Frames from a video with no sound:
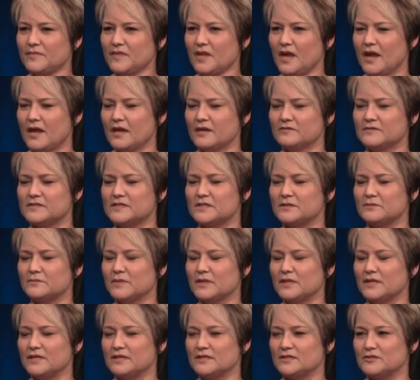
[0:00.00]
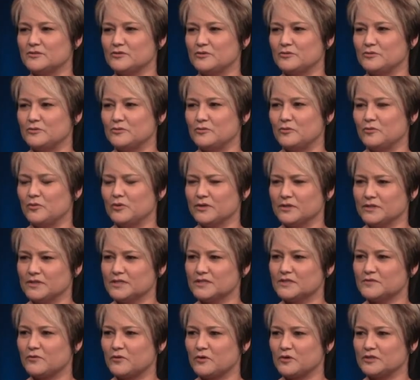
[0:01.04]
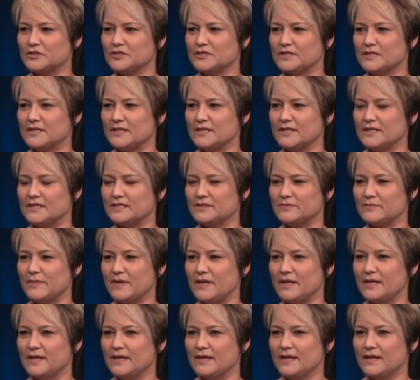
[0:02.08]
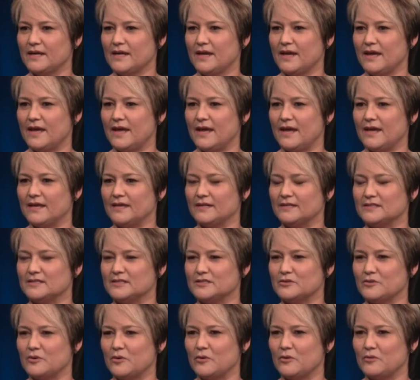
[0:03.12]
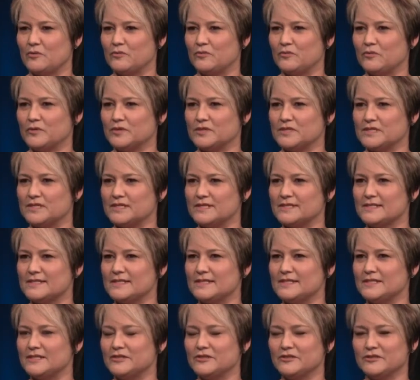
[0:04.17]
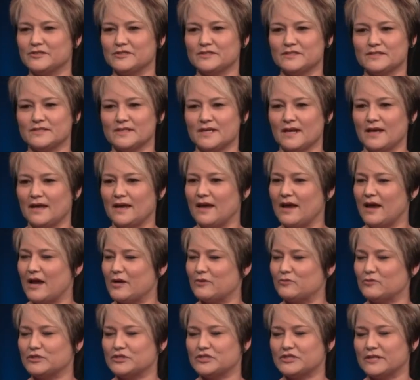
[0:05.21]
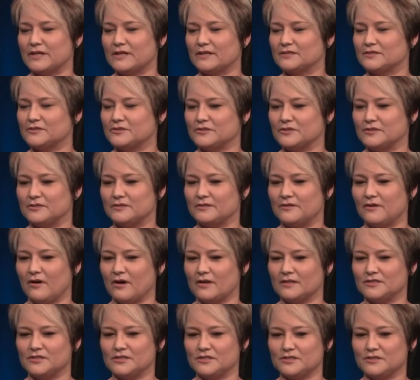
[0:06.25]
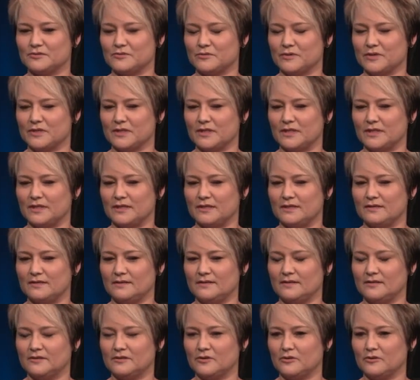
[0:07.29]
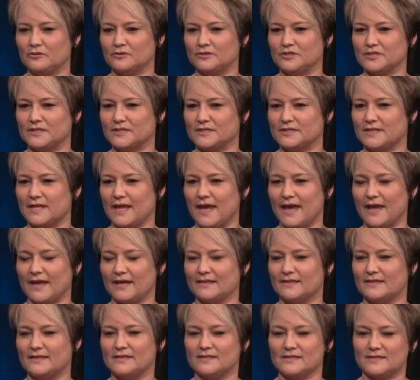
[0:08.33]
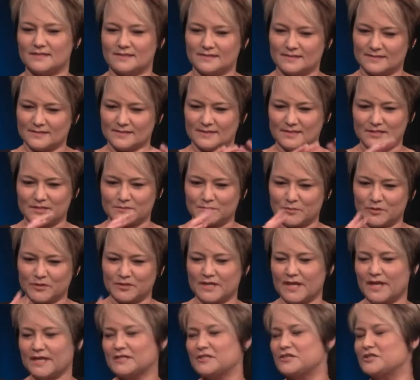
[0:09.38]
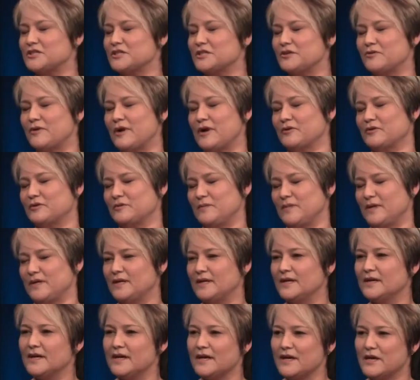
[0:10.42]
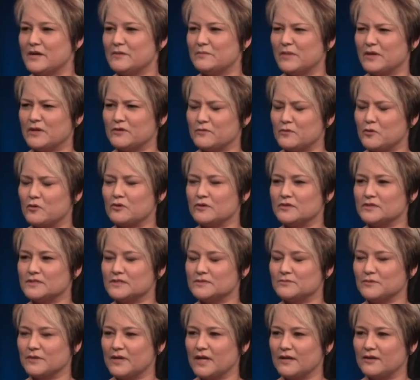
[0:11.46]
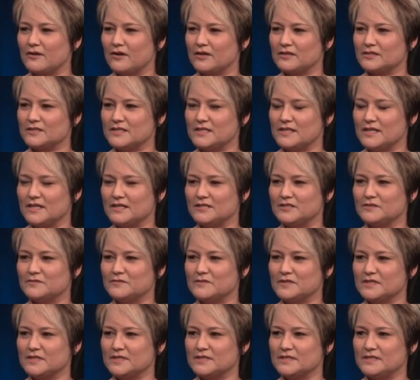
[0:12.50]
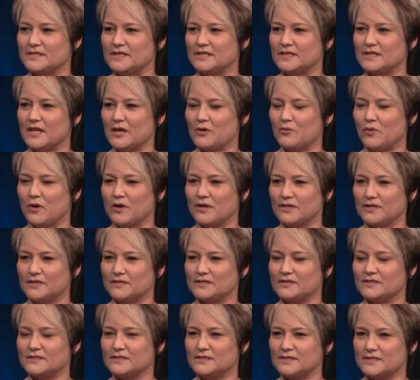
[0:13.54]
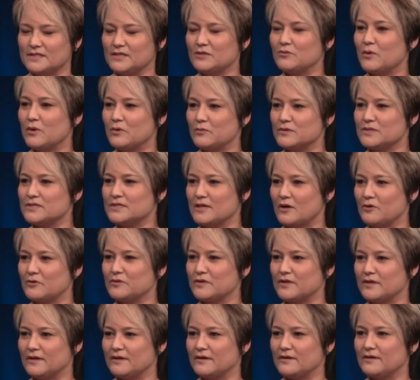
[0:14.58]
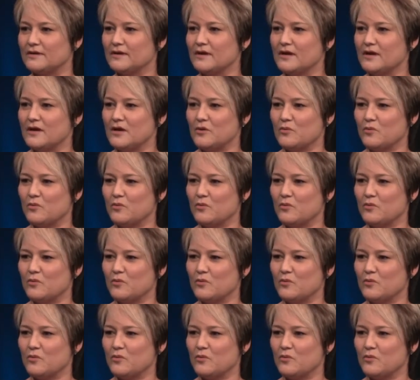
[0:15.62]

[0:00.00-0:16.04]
I have siblings who weren't as fortunate as me. And so for 16 years, I was sheltered. God just really, you know, just had this protection around me. Mm-hmm. But of course, when I got to the age of 16, I wanted to see what was out there, yeah.